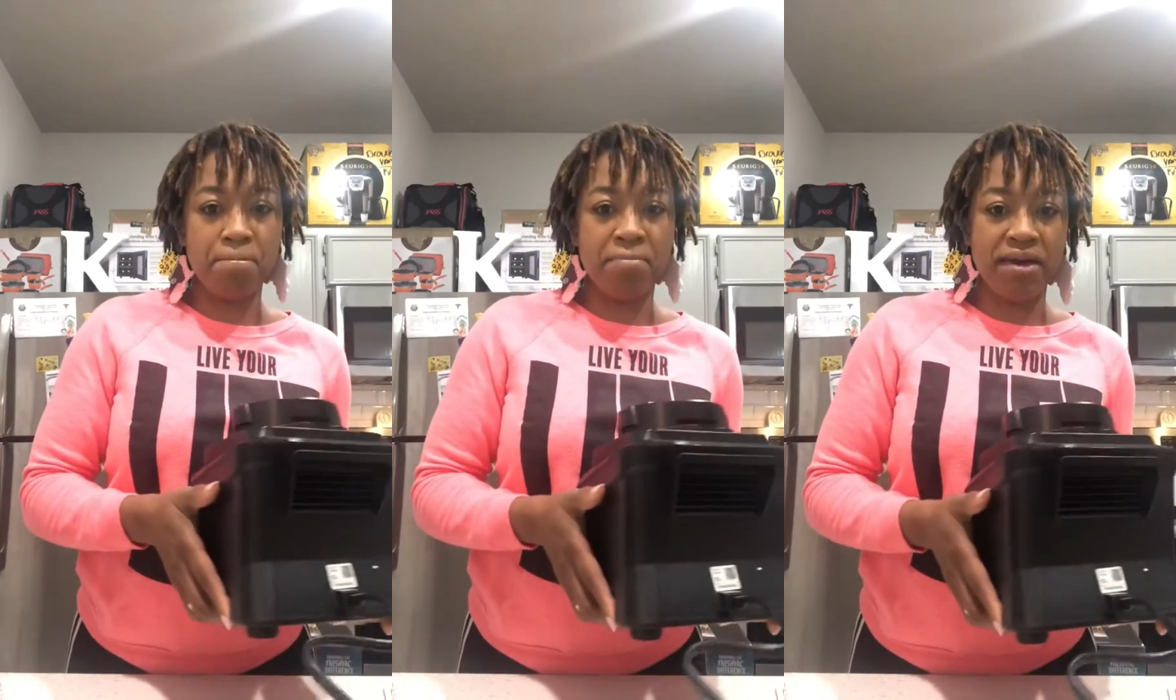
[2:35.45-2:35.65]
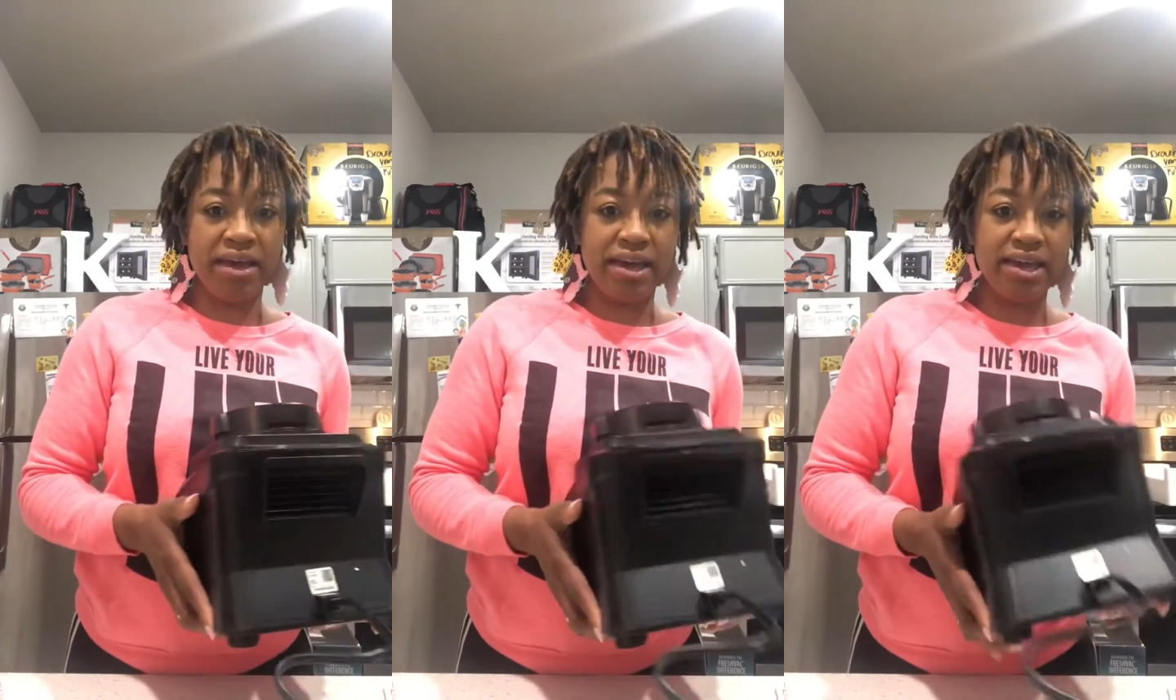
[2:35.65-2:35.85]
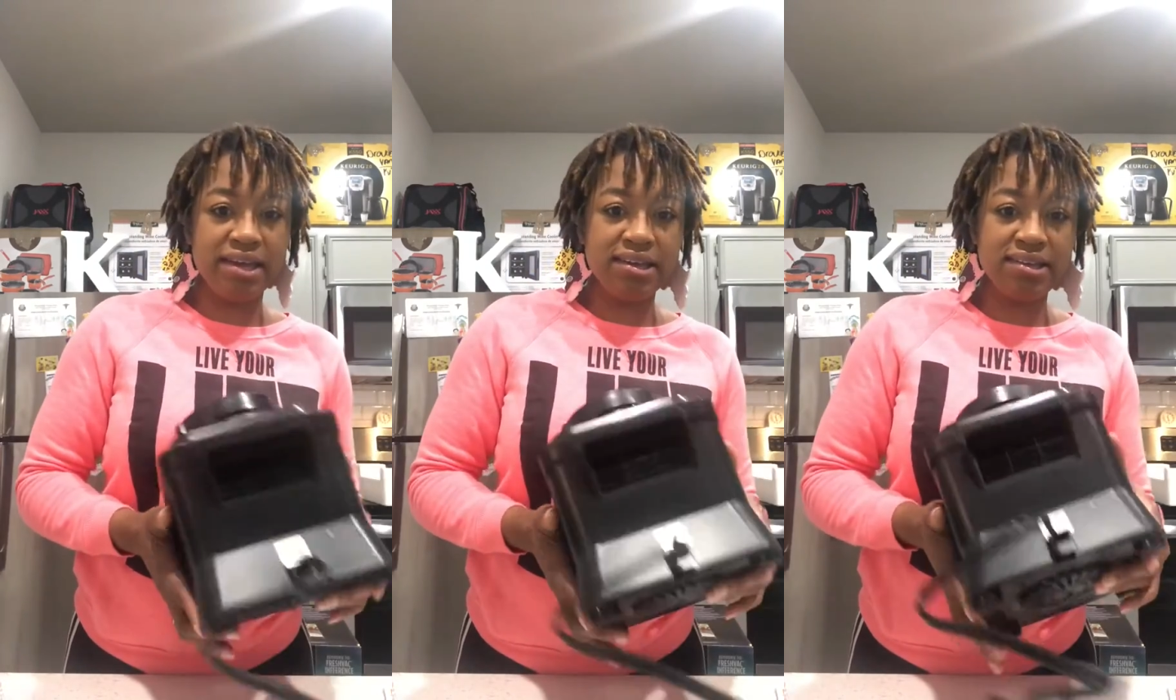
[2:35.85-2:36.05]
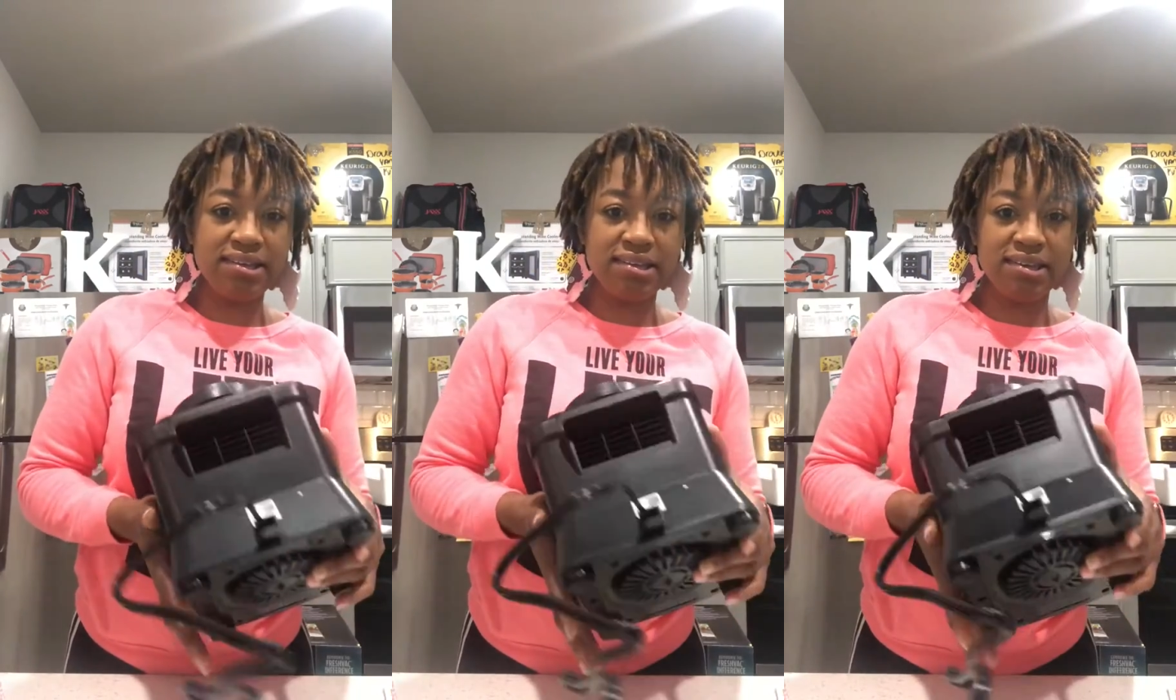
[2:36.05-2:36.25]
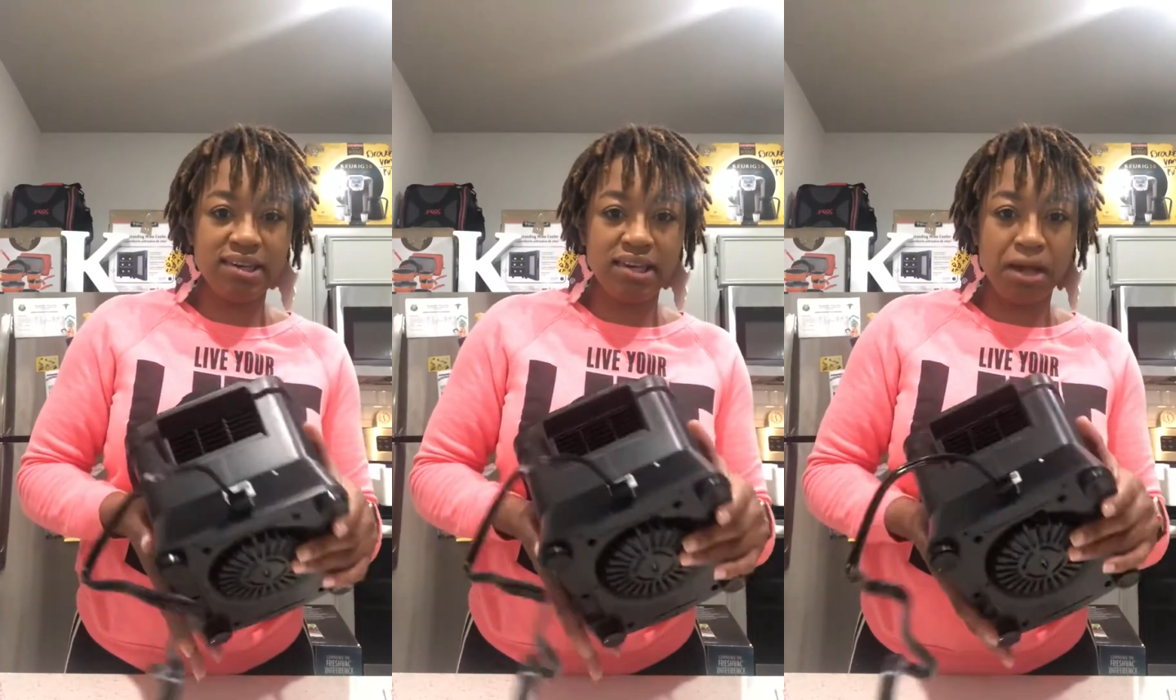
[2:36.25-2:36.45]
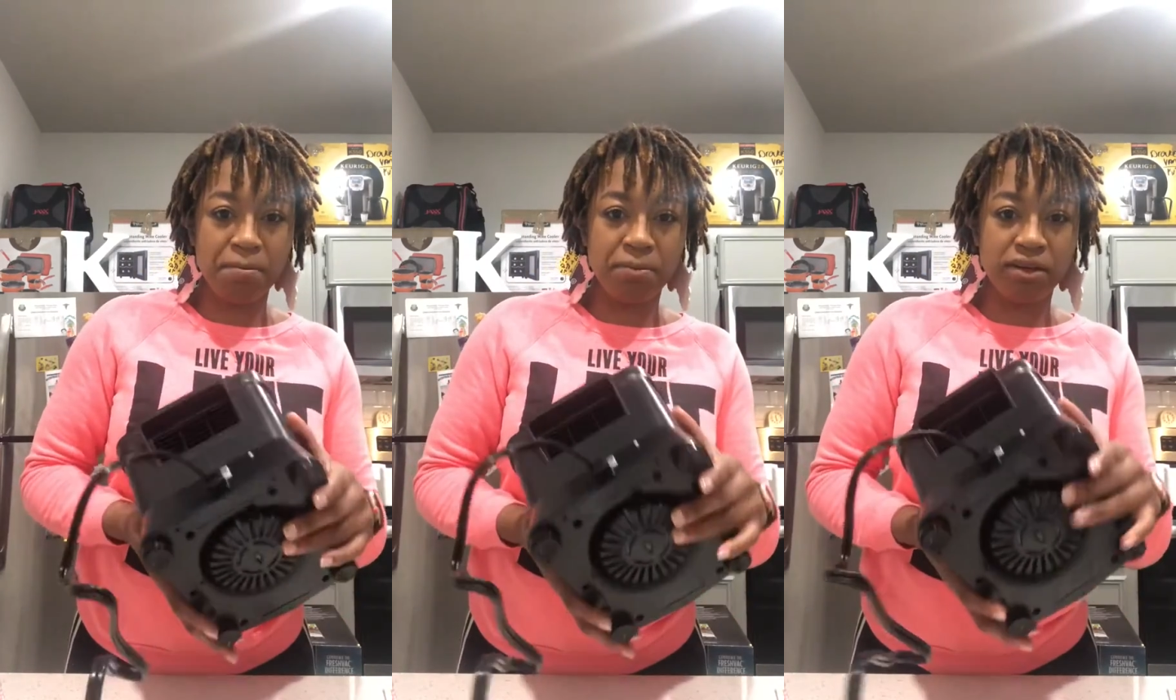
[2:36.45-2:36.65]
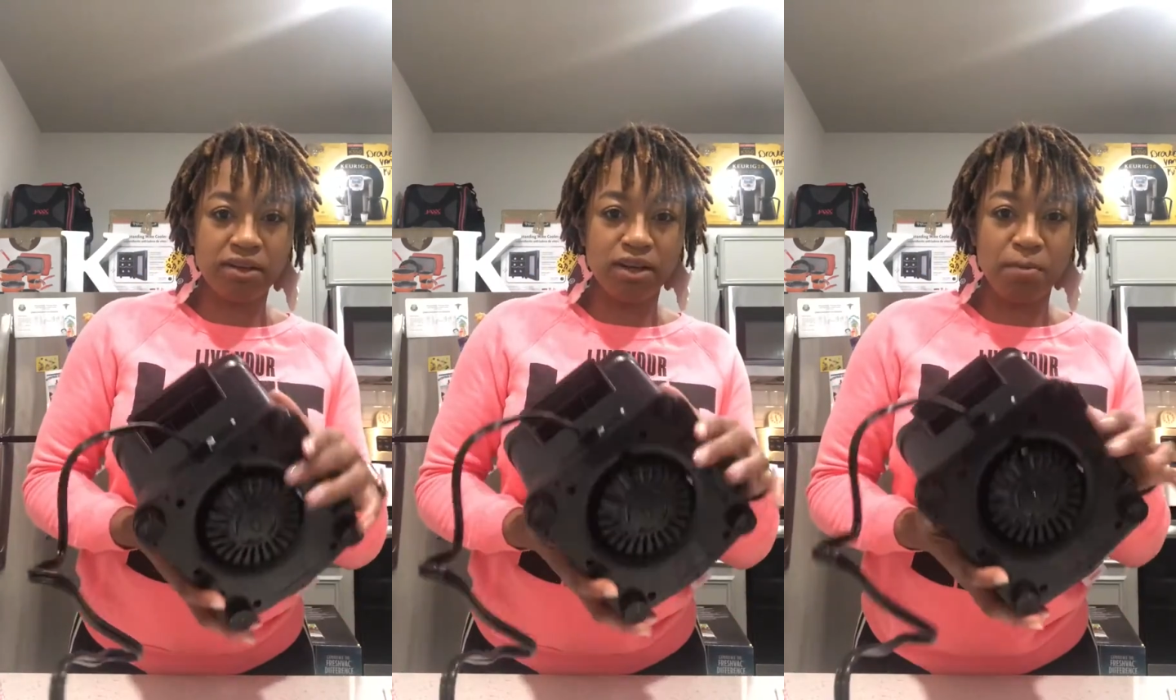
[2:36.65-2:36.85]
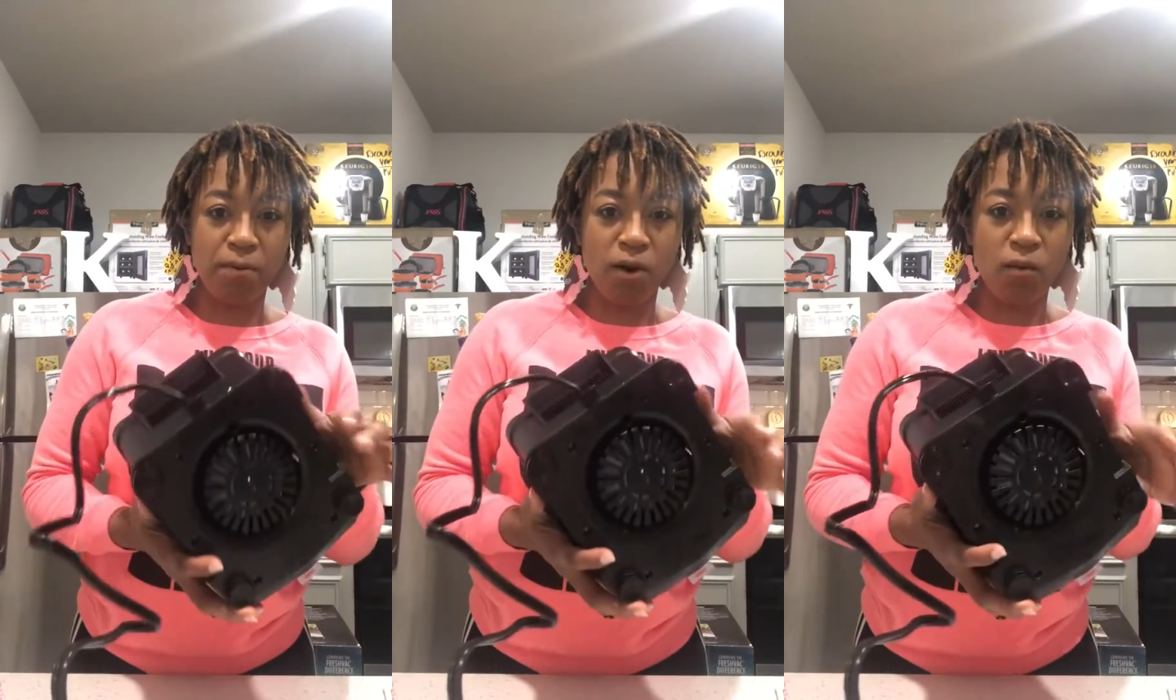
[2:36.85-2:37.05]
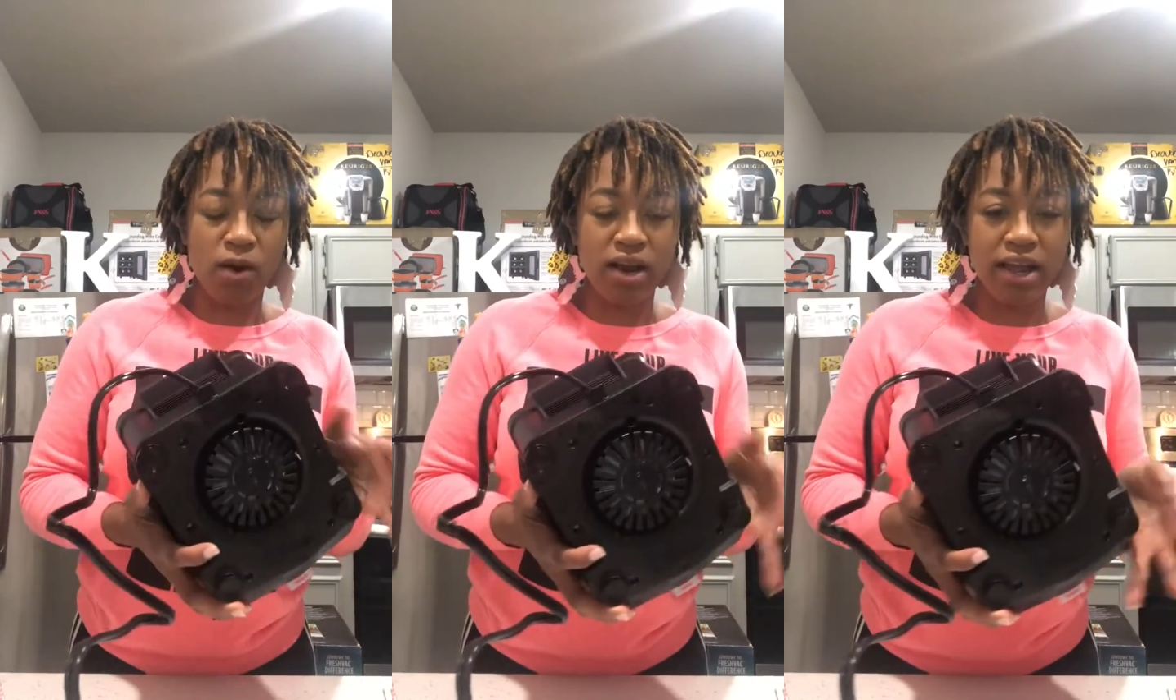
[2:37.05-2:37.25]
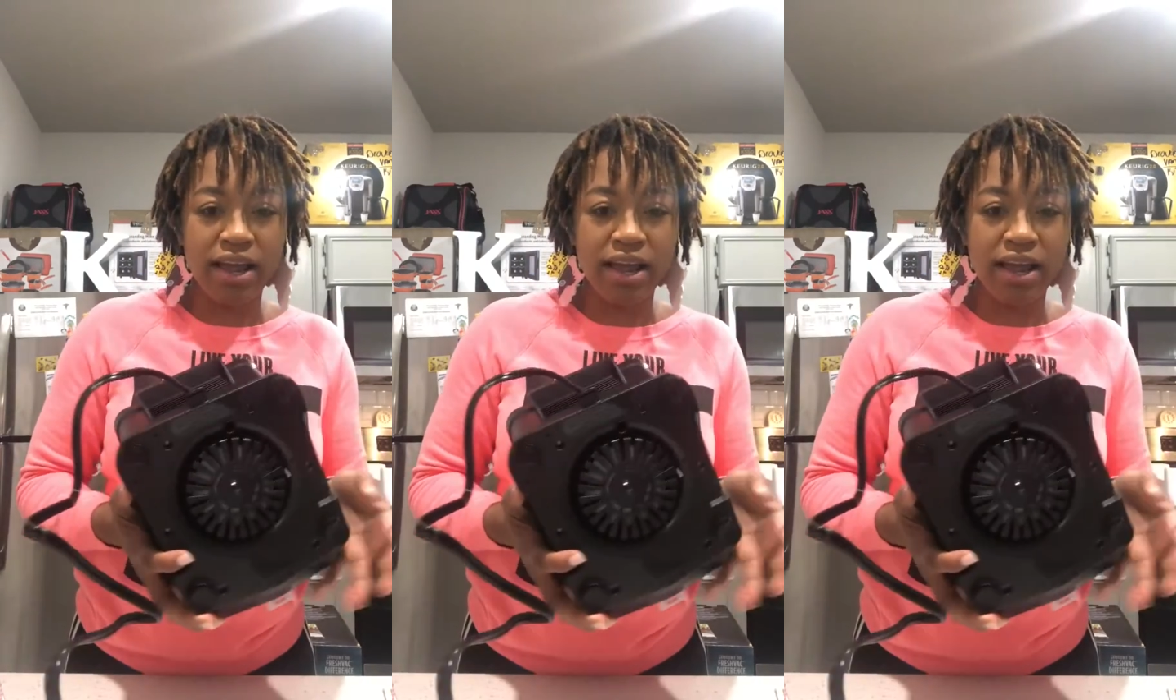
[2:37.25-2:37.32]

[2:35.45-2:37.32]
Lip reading: base, and I plugged it up already.